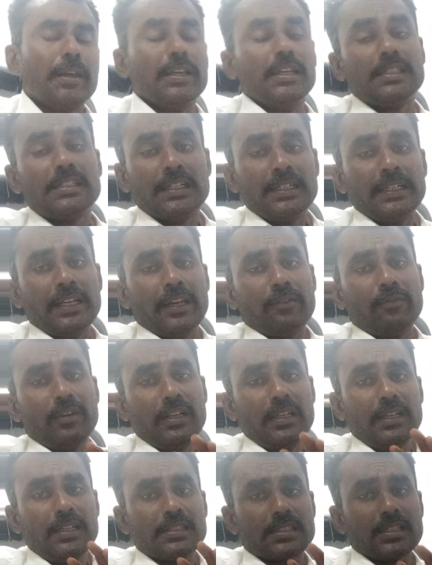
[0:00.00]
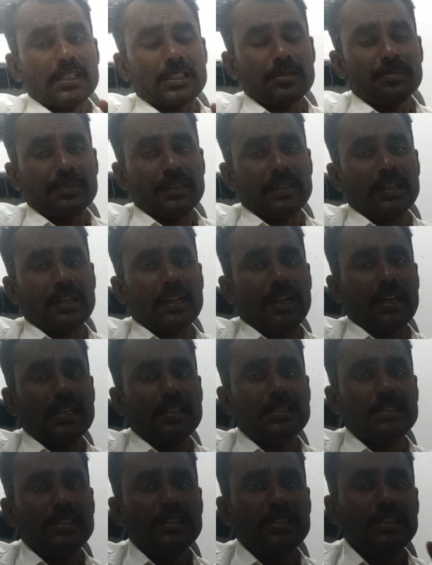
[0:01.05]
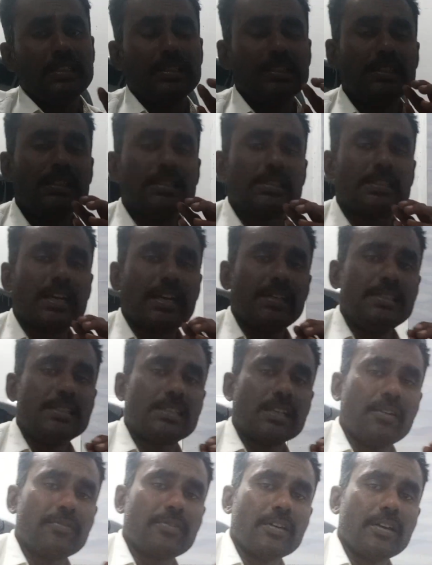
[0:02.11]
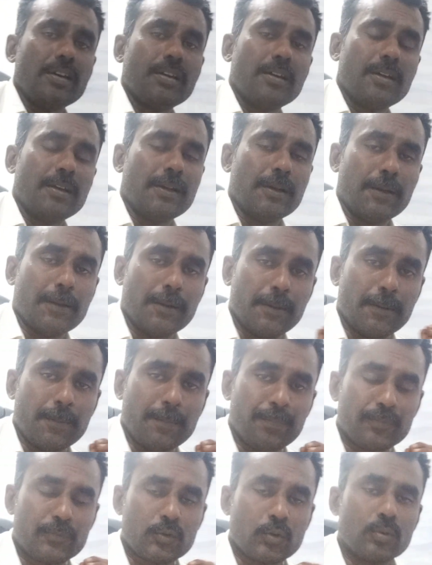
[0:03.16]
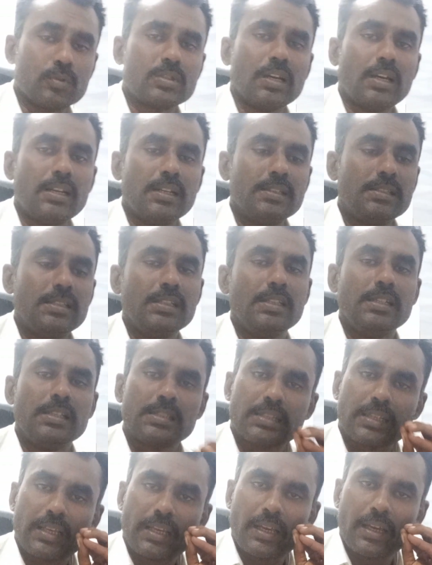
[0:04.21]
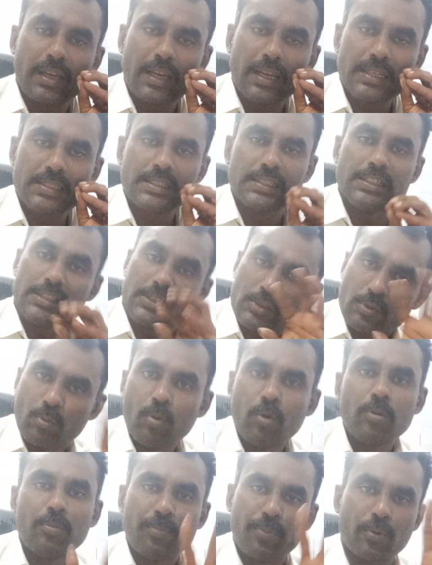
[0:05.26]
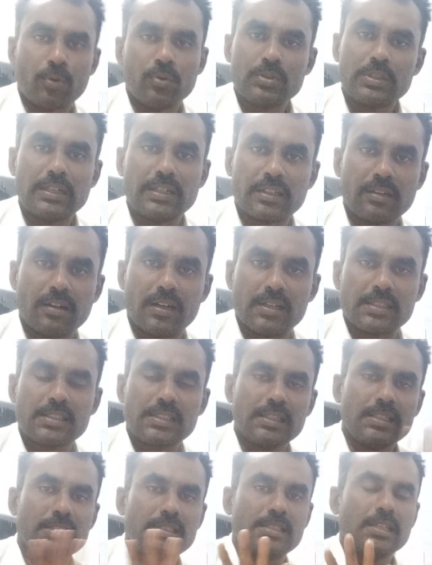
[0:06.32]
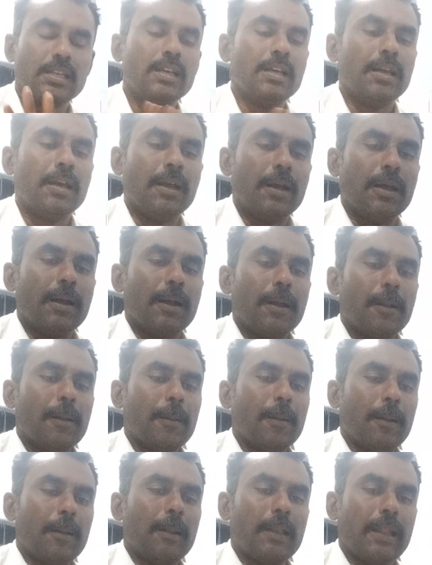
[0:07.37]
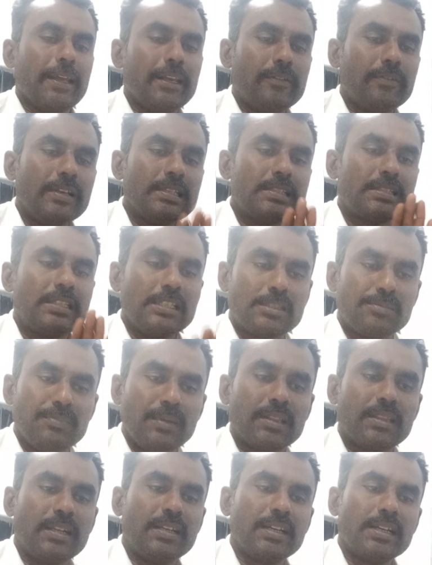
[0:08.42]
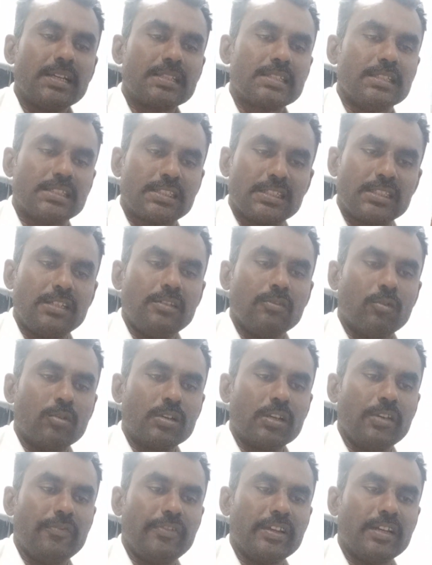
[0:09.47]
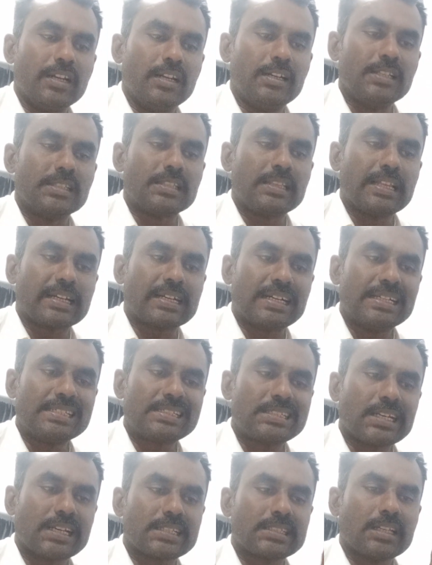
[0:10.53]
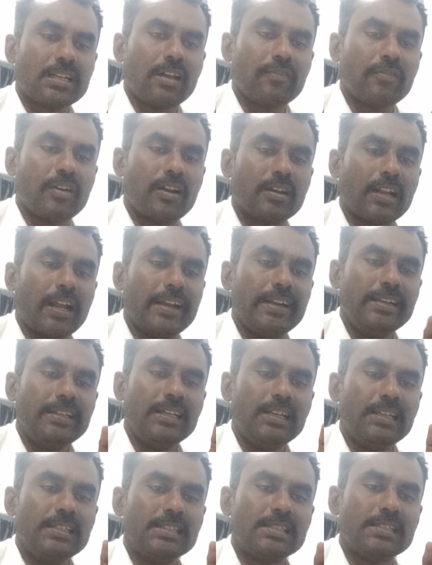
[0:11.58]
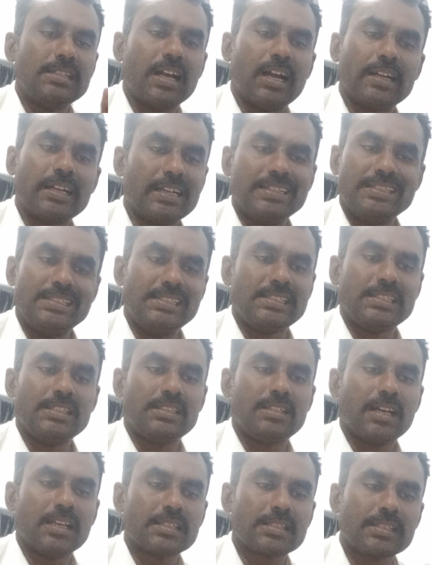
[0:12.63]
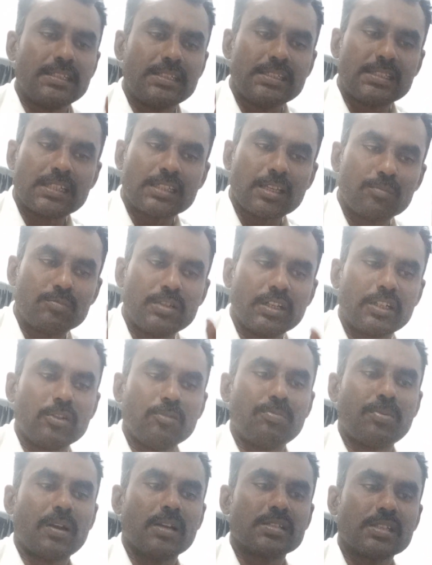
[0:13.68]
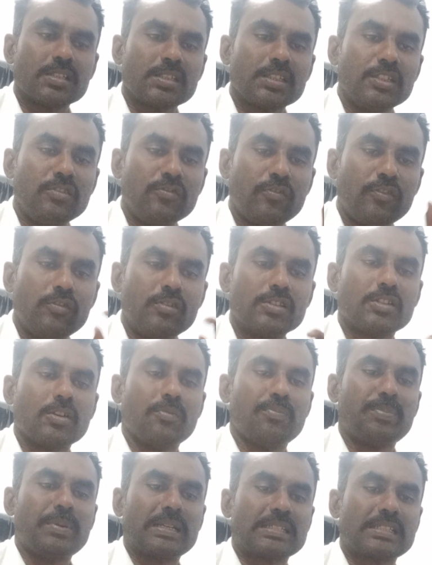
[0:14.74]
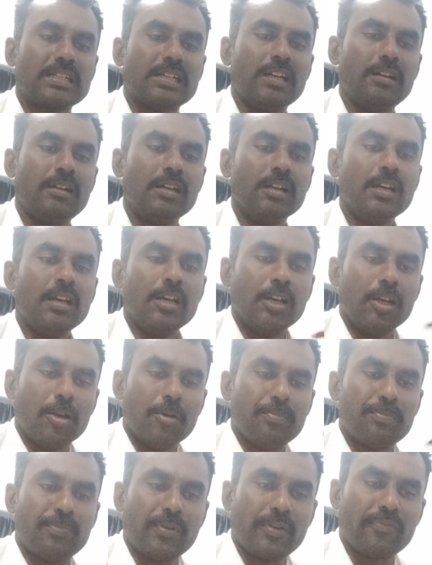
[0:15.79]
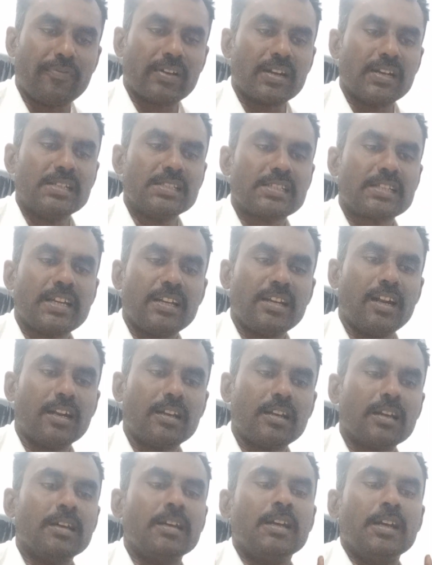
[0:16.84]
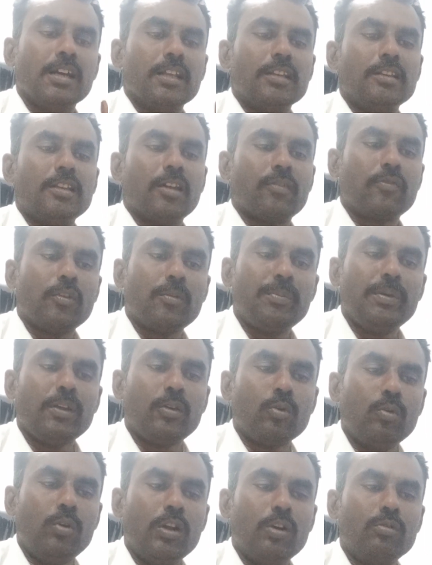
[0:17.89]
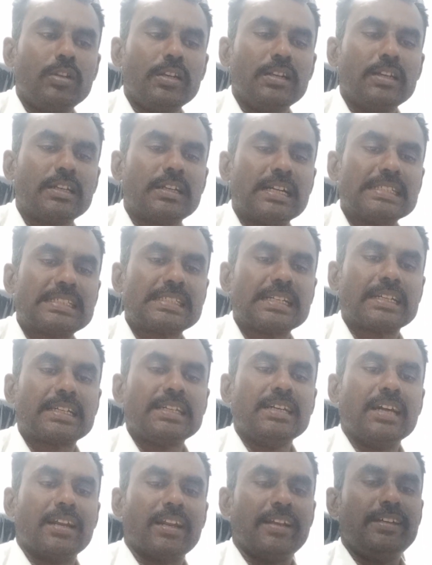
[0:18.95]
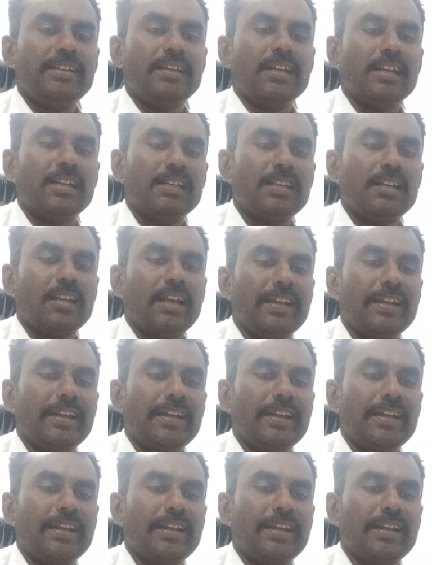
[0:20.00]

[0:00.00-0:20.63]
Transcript: Each and every research methodology in science of sociology has its own pros and cons. Likewise, this method has its own difficulties. The construction of an ideal is not an easy task. It is a subjective process. Influence of personal preference cannot therefore be ruled out in constructing an ideal.